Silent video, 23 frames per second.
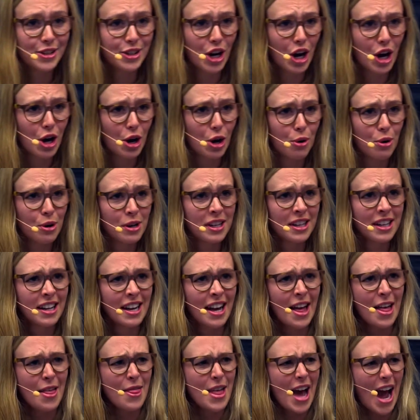so
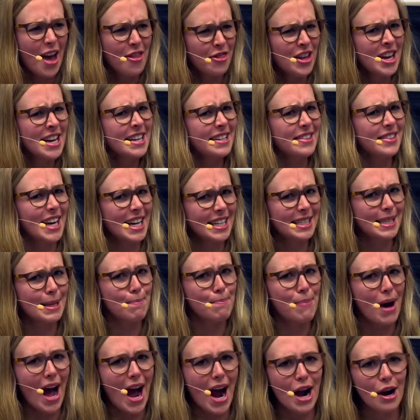I think that's the
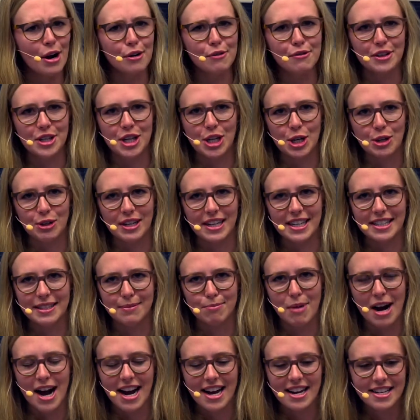power of the curious
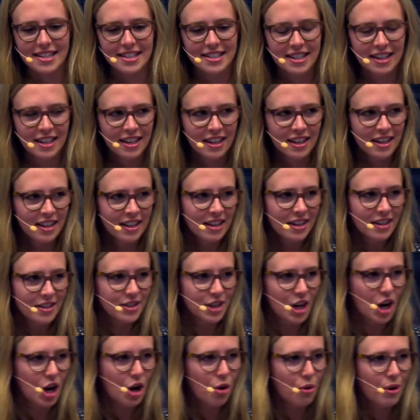mind.
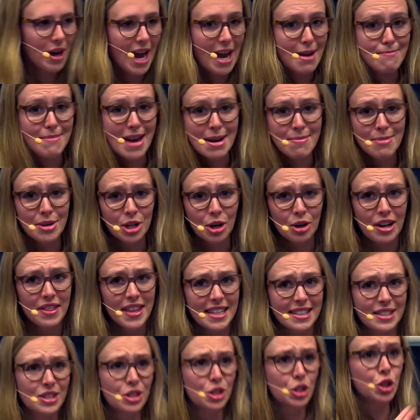So it made me go to
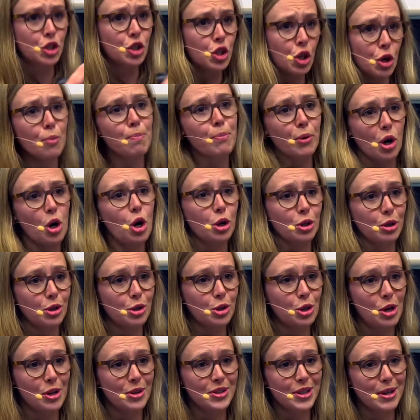that super awkward
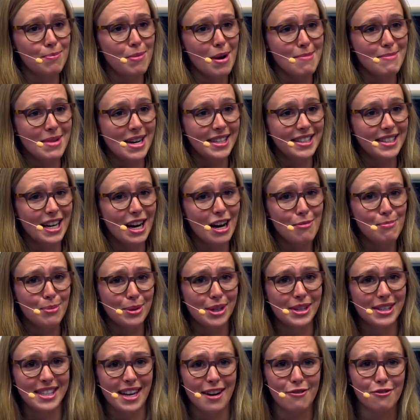concert by myself
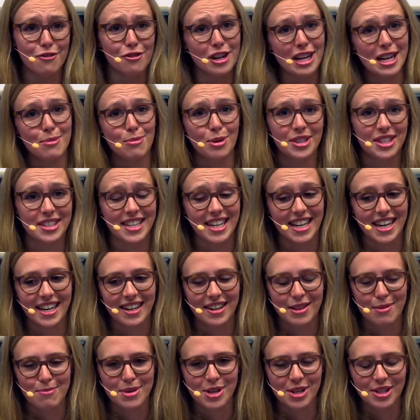because I really wanted to
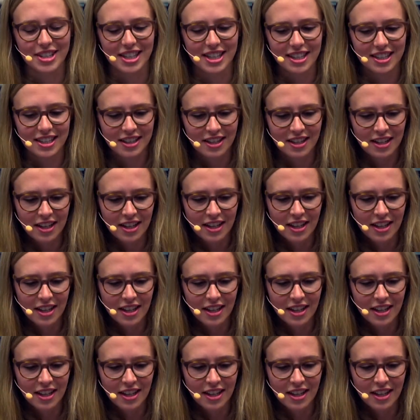hear the music.